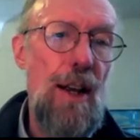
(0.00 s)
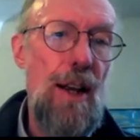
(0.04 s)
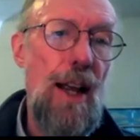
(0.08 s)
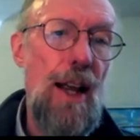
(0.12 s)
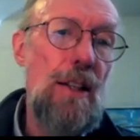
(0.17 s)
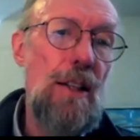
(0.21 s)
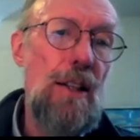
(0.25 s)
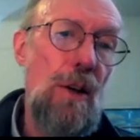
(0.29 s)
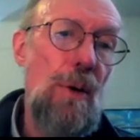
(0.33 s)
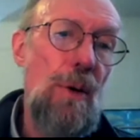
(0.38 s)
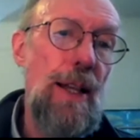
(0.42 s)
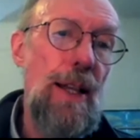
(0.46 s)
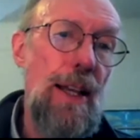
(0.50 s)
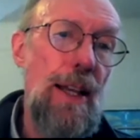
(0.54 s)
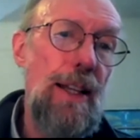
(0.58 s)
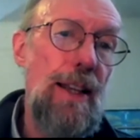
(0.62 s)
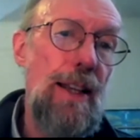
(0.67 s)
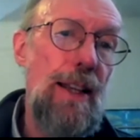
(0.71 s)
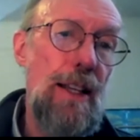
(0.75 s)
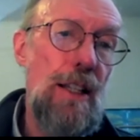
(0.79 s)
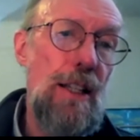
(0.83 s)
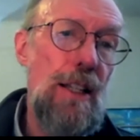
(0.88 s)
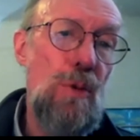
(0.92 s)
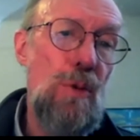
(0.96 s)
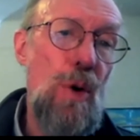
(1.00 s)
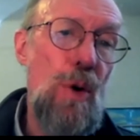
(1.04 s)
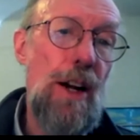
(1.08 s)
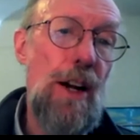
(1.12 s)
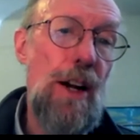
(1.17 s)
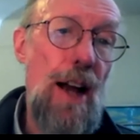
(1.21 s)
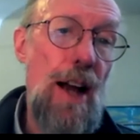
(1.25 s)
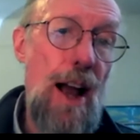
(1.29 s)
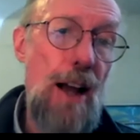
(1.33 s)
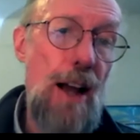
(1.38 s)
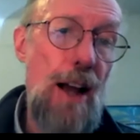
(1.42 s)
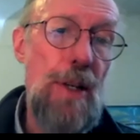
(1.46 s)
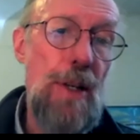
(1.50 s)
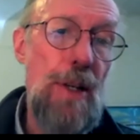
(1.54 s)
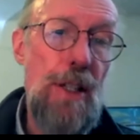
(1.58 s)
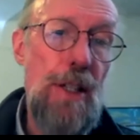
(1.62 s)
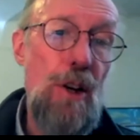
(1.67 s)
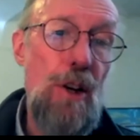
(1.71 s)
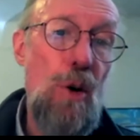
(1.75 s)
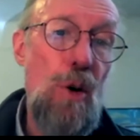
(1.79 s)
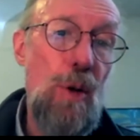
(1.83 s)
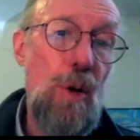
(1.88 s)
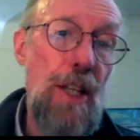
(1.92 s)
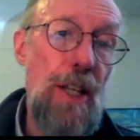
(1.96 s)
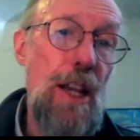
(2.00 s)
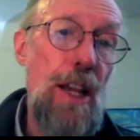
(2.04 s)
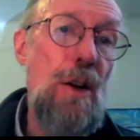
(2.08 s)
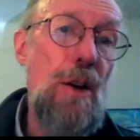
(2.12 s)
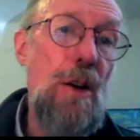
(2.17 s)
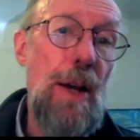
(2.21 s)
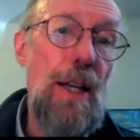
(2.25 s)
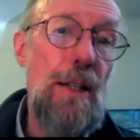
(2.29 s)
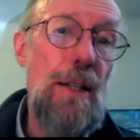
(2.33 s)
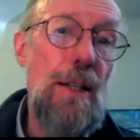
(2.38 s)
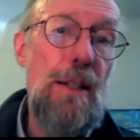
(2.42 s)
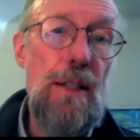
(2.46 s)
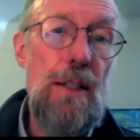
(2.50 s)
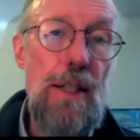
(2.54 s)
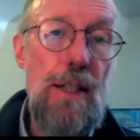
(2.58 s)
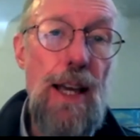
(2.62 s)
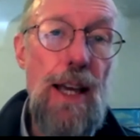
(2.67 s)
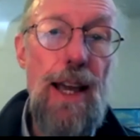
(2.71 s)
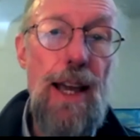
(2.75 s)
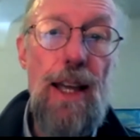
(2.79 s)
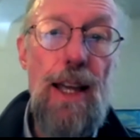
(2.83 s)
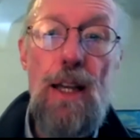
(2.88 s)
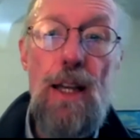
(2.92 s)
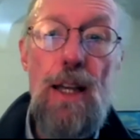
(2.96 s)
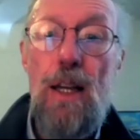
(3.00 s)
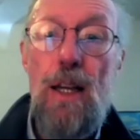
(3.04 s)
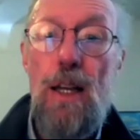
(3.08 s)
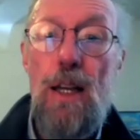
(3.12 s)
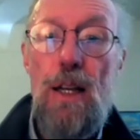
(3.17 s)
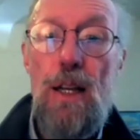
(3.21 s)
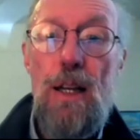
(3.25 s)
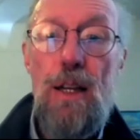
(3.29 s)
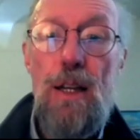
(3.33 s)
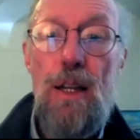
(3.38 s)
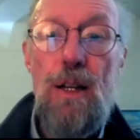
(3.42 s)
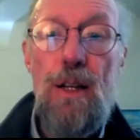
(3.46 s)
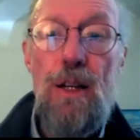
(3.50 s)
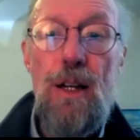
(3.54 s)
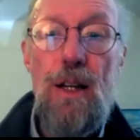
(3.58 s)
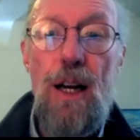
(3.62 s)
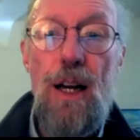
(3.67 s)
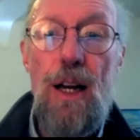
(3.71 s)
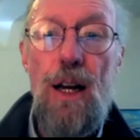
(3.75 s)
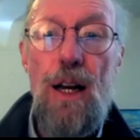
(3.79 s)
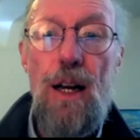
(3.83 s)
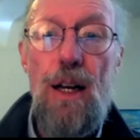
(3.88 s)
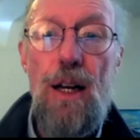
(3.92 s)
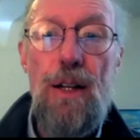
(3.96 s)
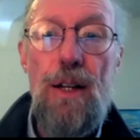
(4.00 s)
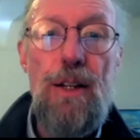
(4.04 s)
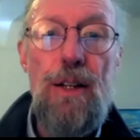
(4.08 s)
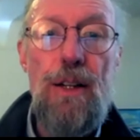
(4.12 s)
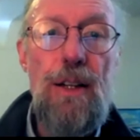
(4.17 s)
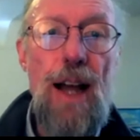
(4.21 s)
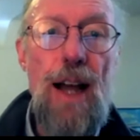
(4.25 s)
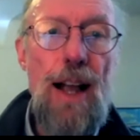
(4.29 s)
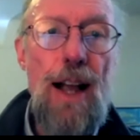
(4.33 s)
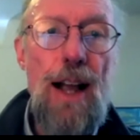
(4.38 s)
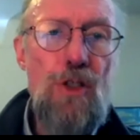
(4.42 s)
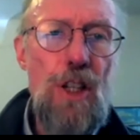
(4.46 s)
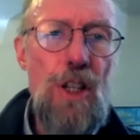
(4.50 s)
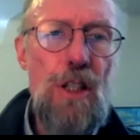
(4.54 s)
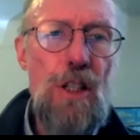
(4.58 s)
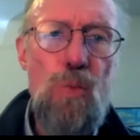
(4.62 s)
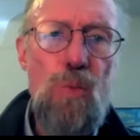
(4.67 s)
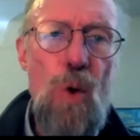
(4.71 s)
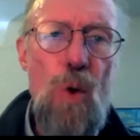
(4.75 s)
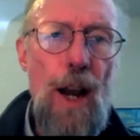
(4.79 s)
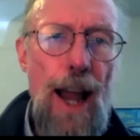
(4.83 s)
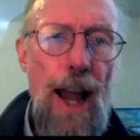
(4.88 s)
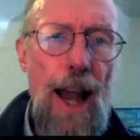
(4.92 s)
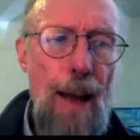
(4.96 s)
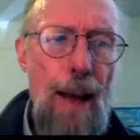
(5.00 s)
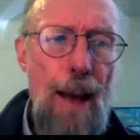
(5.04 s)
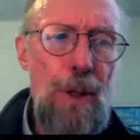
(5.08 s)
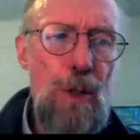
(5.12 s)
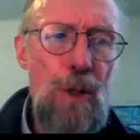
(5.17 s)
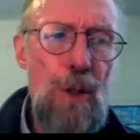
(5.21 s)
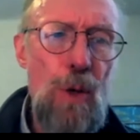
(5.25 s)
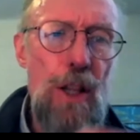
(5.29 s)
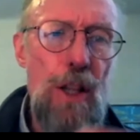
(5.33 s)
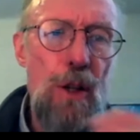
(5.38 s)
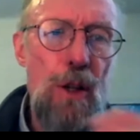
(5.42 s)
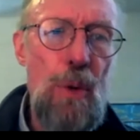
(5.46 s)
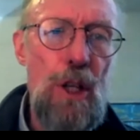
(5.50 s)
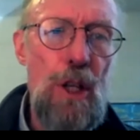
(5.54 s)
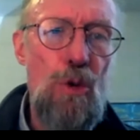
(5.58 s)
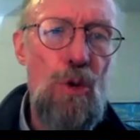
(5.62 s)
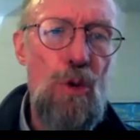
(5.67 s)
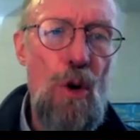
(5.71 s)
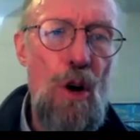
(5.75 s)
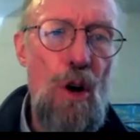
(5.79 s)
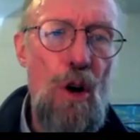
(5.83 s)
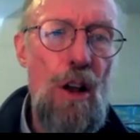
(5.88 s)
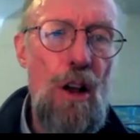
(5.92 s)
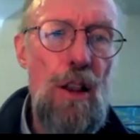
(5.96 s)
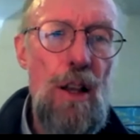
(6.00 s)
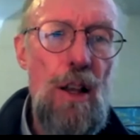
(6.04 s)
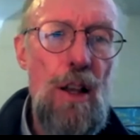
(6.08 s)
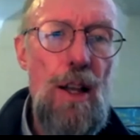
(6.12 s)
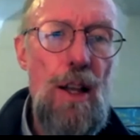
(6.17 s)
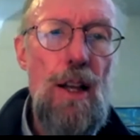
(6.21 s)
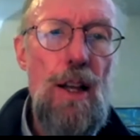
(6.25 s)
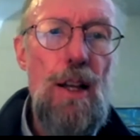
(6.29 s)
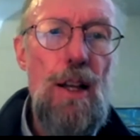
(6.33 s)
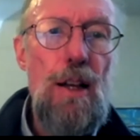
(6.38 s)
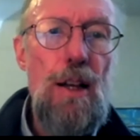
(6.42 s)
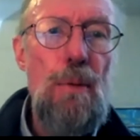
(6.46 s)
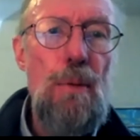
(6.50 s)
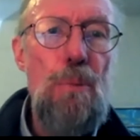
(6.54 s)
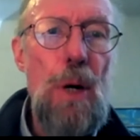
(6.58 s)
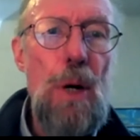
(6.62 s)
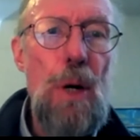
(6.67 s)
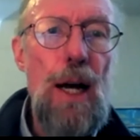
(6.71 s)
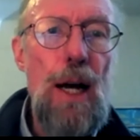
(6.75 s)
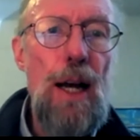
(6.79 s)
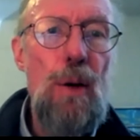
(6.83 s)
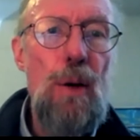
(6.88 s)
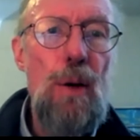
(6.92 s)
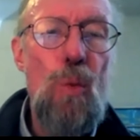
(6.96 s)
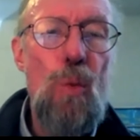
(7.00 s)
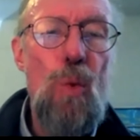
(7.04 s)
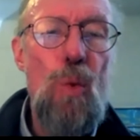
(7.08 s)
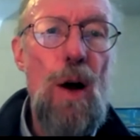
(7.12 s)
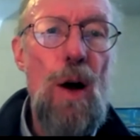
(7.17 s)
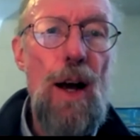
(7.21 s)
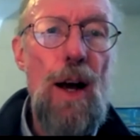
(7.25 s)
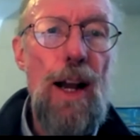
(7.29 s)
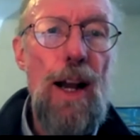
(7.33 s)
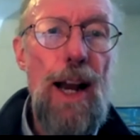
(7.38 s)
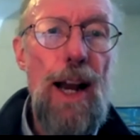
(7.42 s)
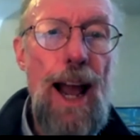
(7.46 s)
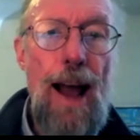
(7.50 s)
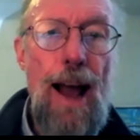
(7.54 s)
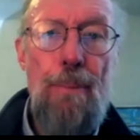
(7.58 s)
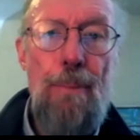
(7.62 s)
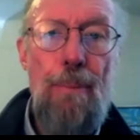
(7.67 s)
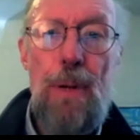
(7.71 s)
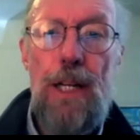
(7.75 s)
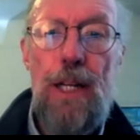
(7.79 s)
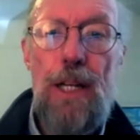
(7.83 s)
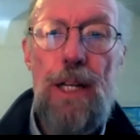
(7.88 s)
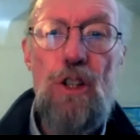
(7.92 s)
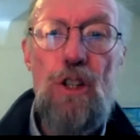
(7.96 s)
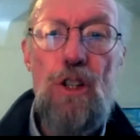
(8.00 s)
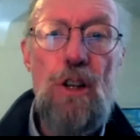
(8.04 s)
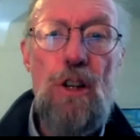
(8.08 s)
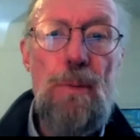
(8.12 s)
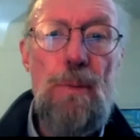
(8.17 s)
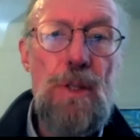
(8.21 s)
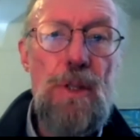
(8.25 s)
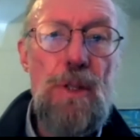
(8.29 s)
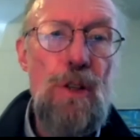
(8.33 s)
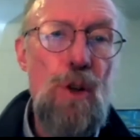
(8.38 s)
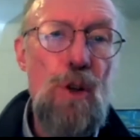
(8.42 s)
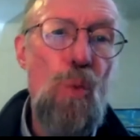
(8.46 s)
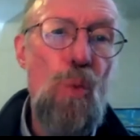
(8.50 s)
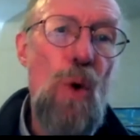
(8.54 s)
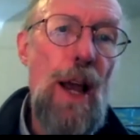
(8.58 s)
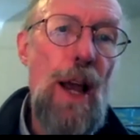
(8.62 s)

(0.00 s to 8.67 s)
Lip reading: And so I think this is where Congress can hold hearings to say, not just what happened with the withdrawal, but what happened in terms of the